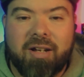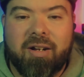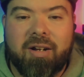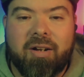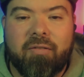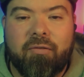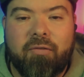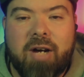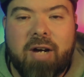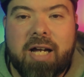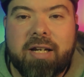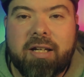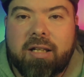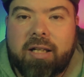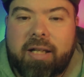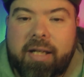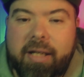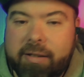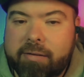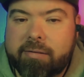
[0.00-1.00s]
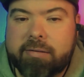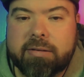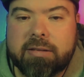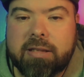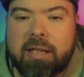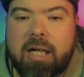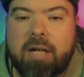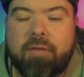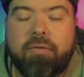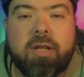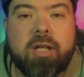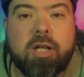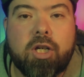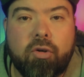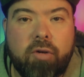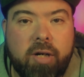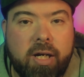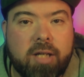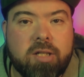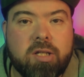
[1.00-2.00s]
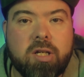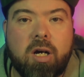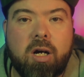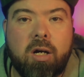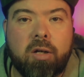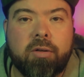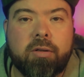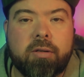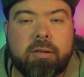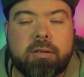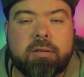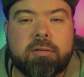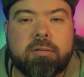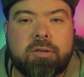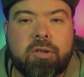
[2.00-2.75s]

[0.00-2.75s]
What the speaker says: finally, I think Creator Taunt.